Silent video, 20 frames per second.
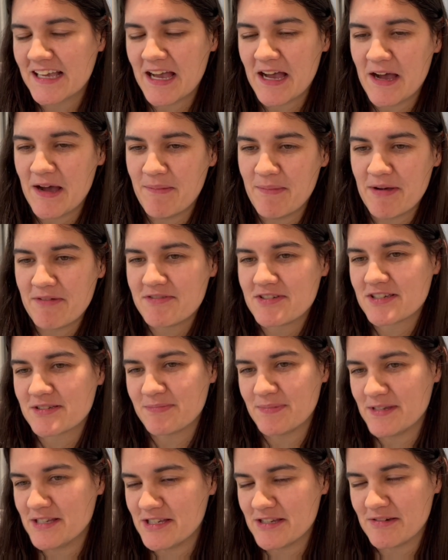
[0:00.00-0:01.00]
Um, I've just
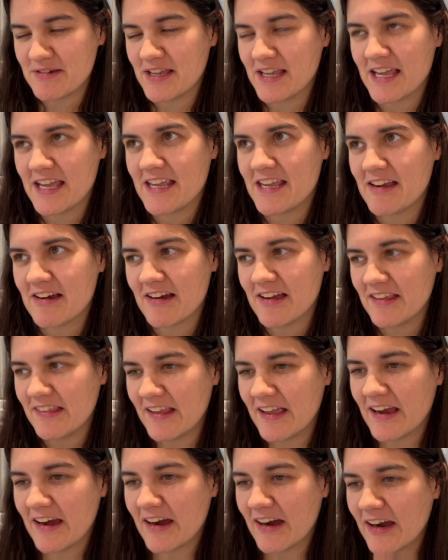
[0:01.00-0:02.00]
been doing it here and
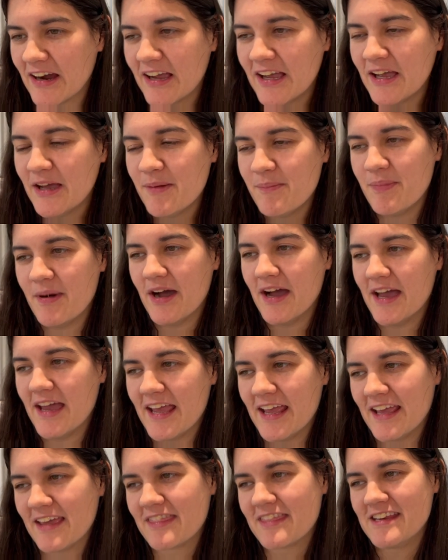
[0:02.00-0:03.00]
there, but
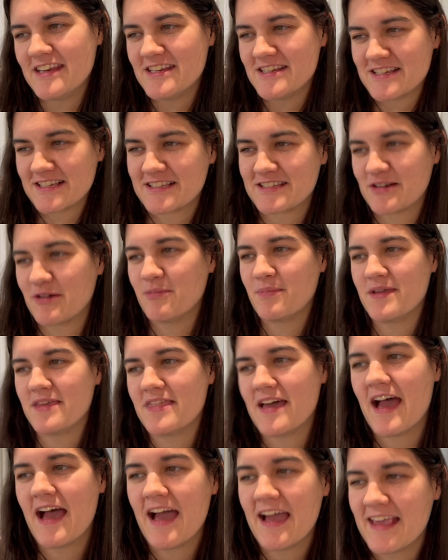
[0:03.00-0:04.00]
Anthony just told me
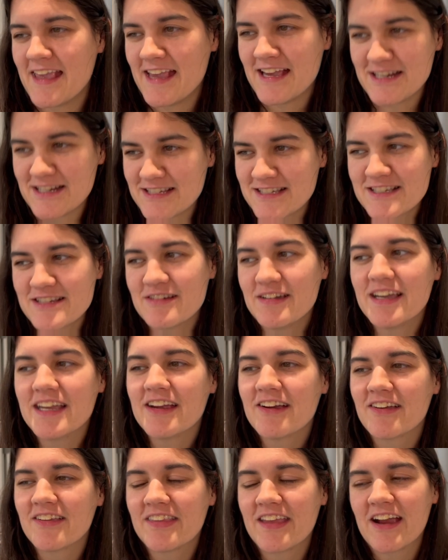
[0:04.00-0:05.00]
that I can't just do it
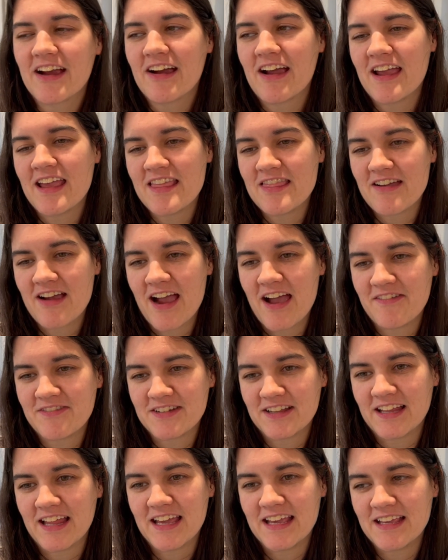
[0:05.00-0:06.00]
here and there. I either have
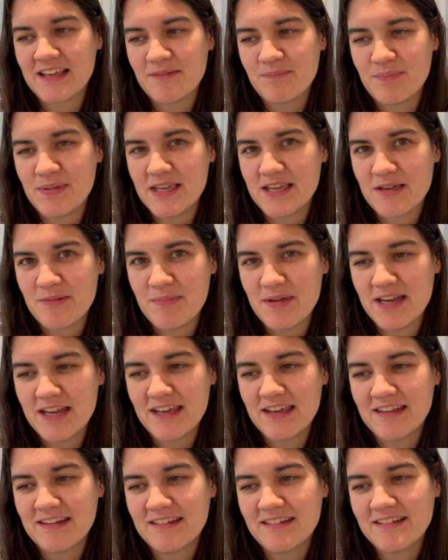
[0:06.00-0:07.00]
to like be
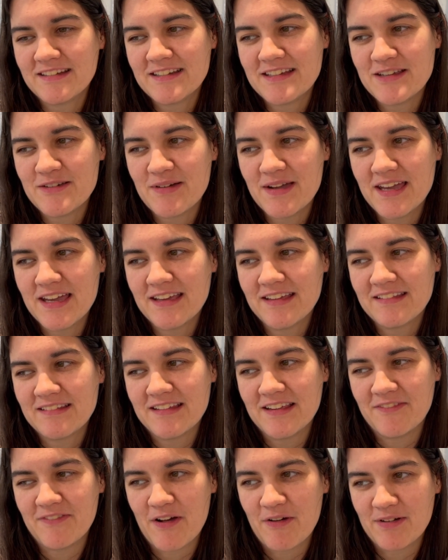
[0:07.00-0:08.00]
committed to it
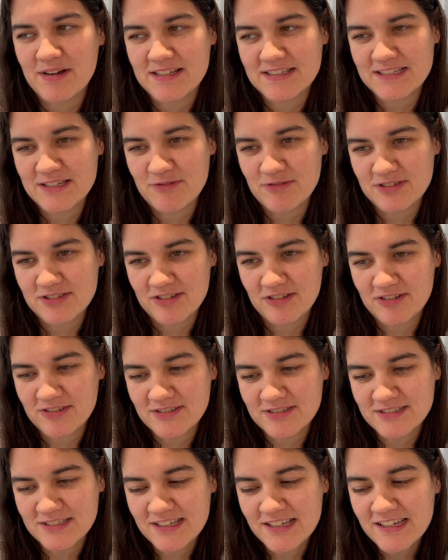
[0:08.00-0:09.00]
if I want to see
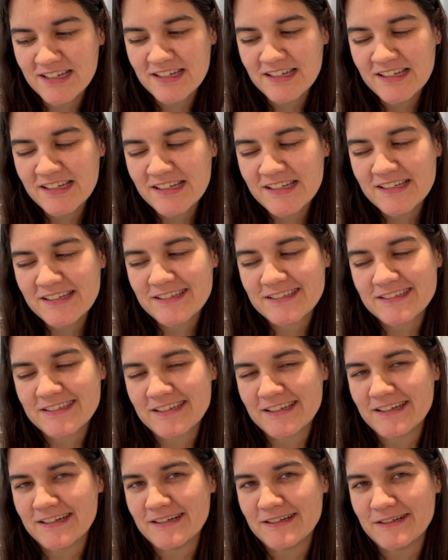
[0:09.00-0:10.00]
results.
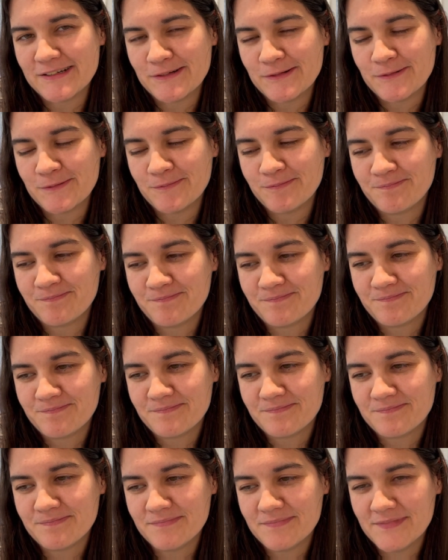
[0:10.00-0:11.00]
So
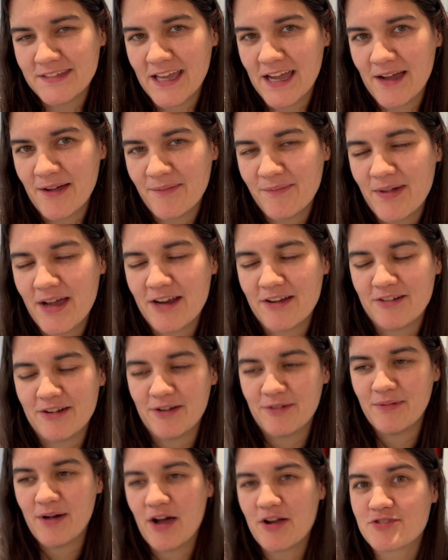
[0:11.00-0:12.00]
yeah, I don't
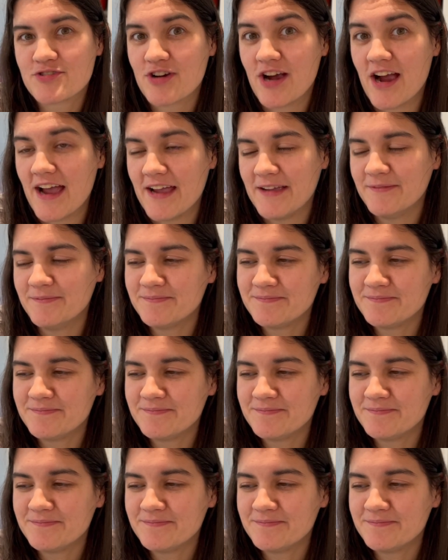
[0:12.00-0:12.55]
know. I'll try.